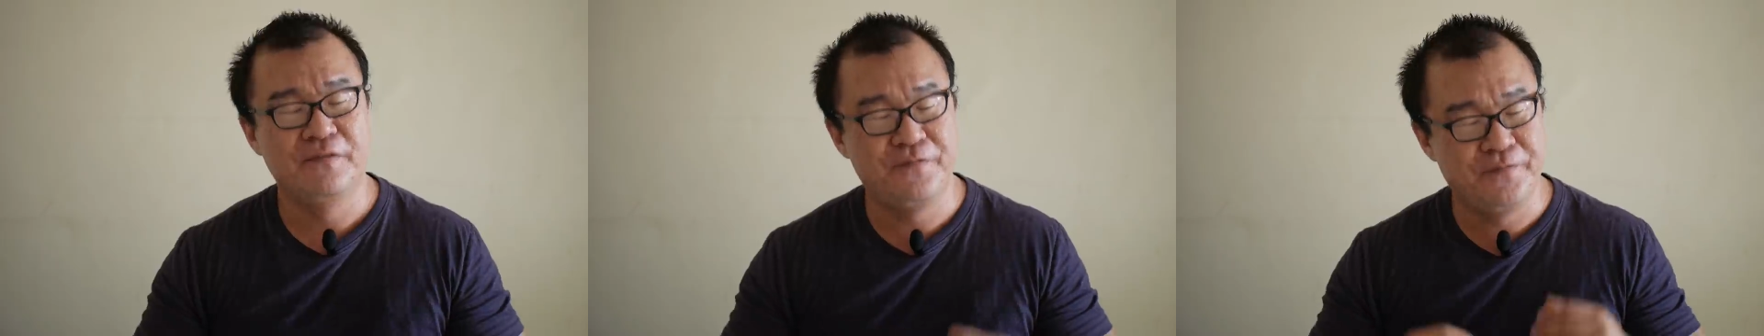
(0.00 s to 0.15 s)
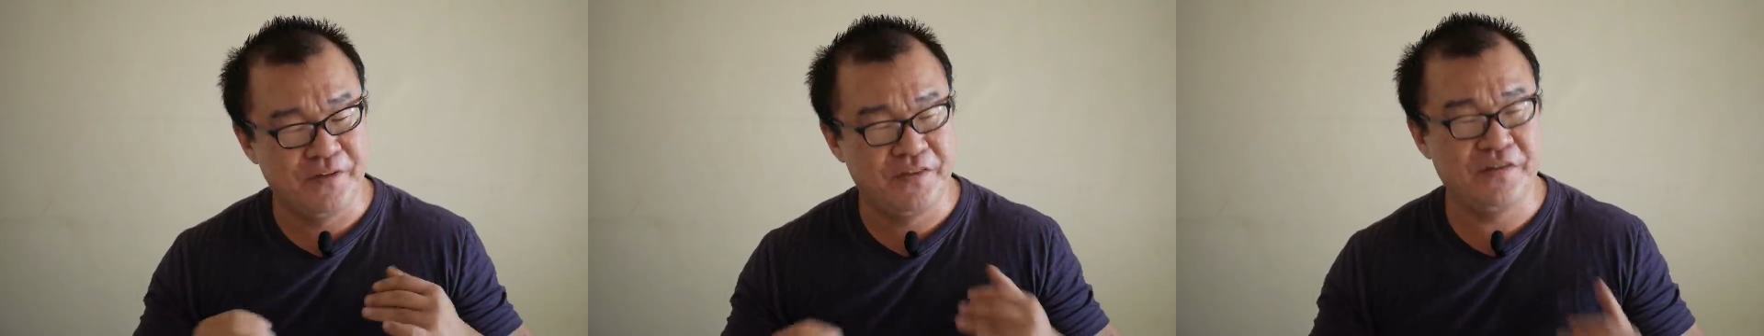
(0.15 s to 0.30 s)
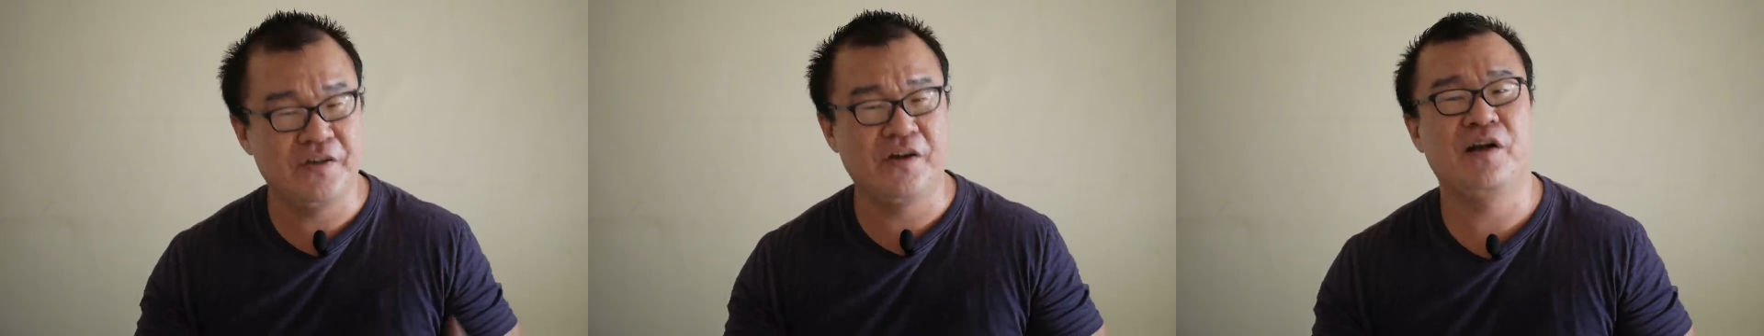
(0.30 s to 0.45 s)
The
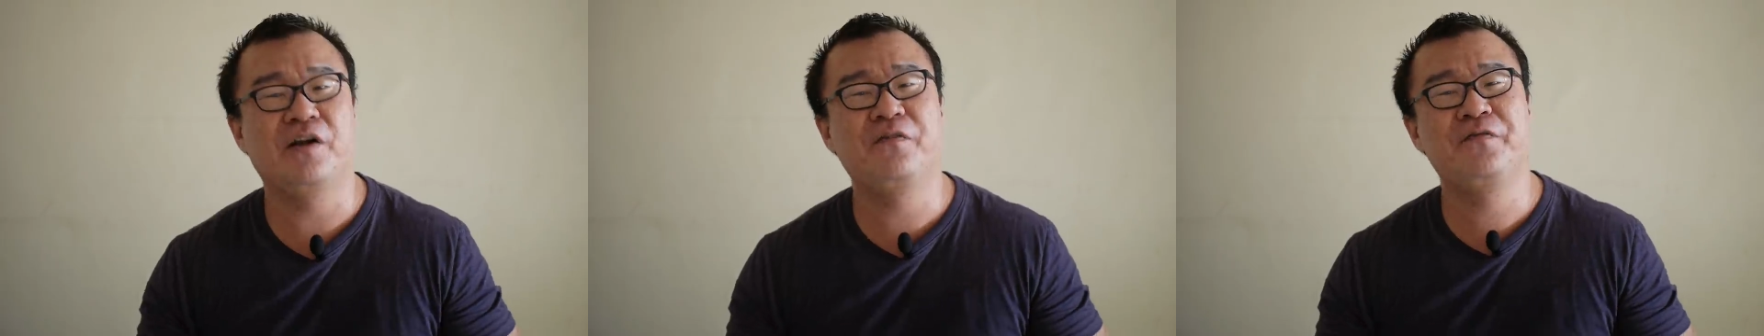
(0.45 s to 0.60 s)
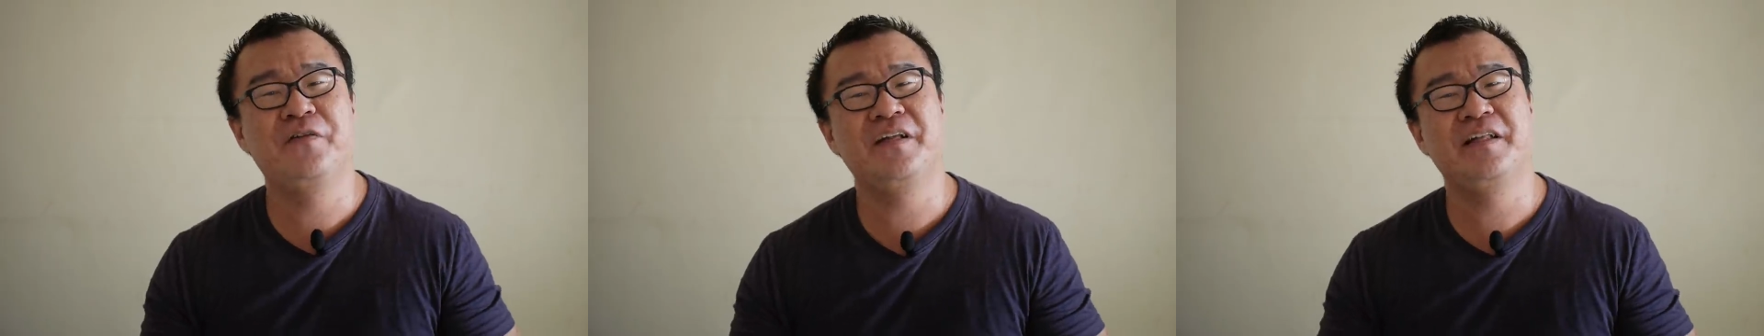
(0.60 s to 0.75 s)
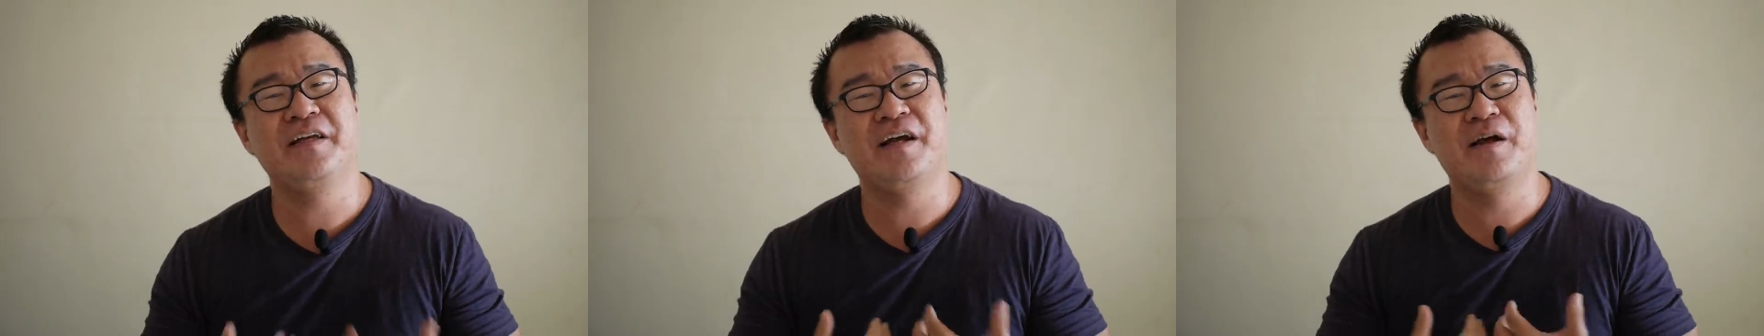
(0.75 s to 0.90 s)

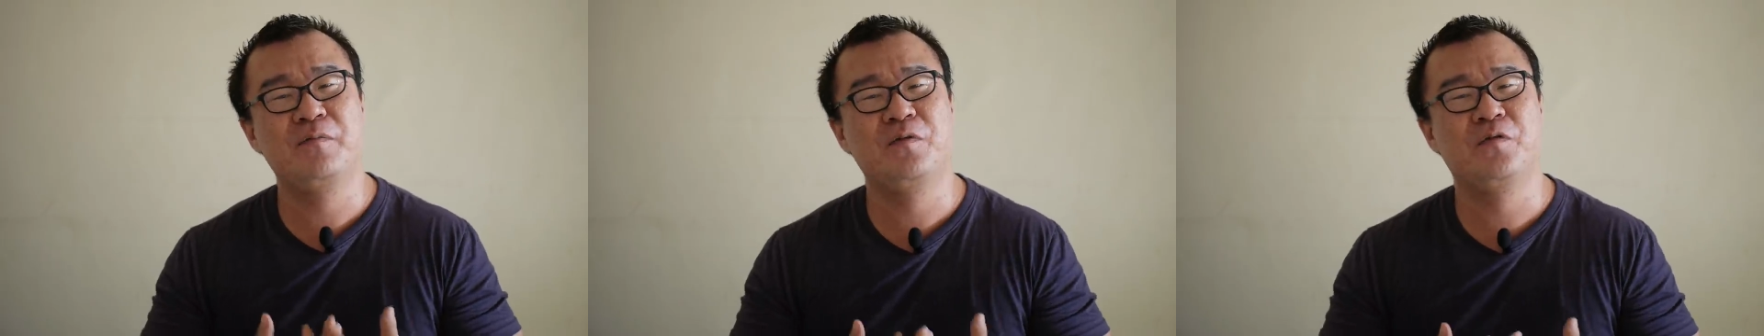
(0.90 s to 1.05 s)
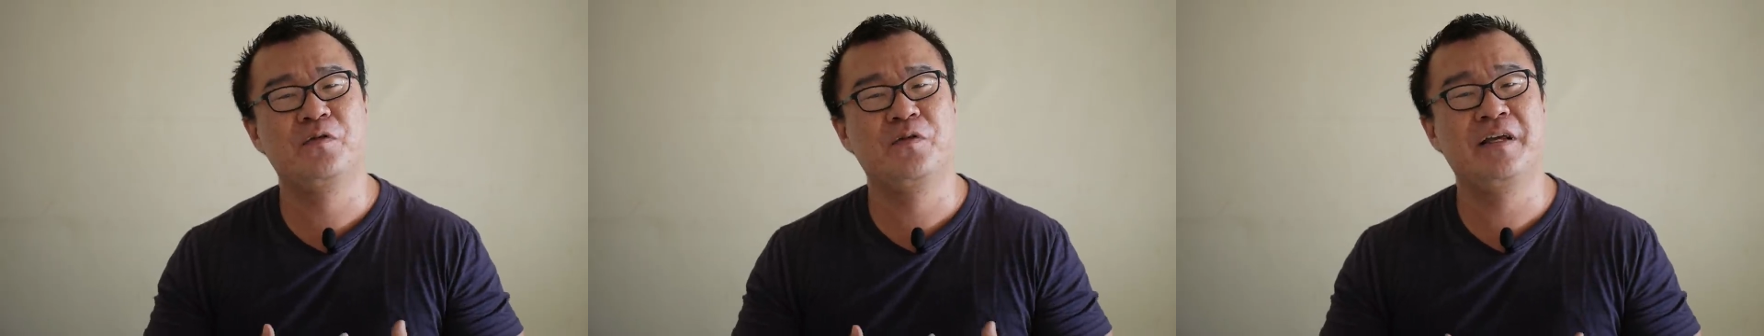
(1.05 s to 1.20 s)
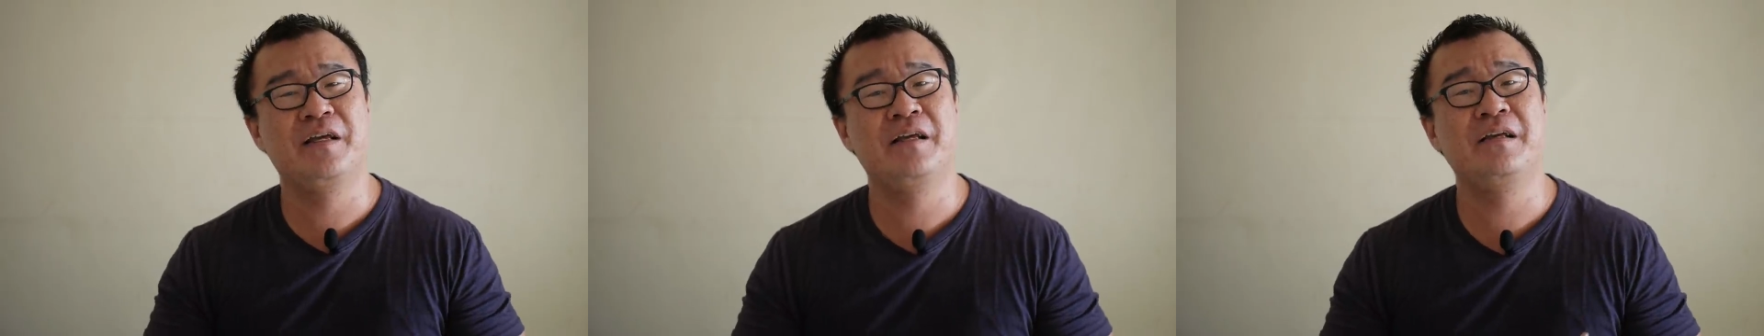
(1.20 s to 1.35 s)
photography that I'm
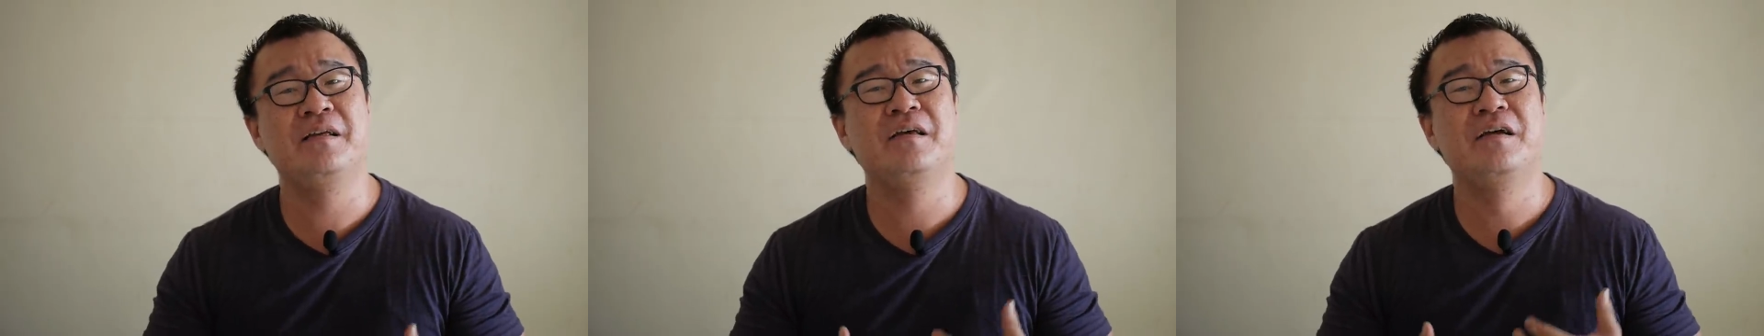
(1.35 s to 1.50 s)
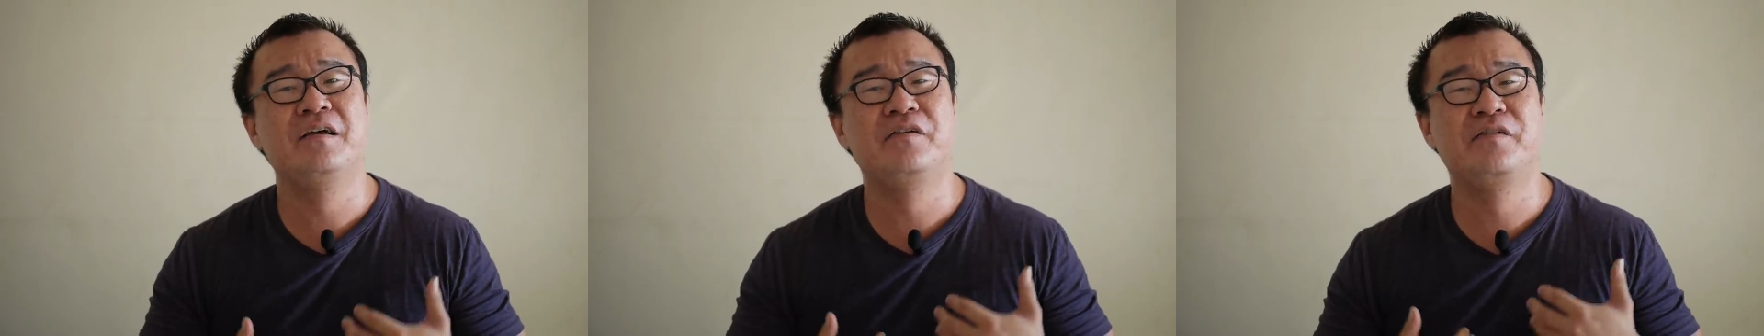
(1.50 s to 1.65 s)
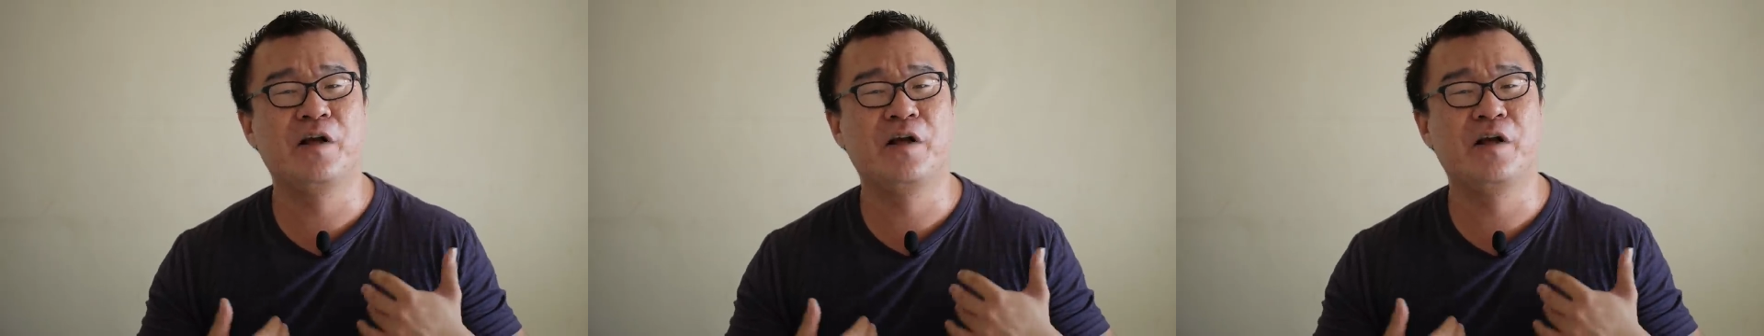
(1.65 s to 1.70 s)
doing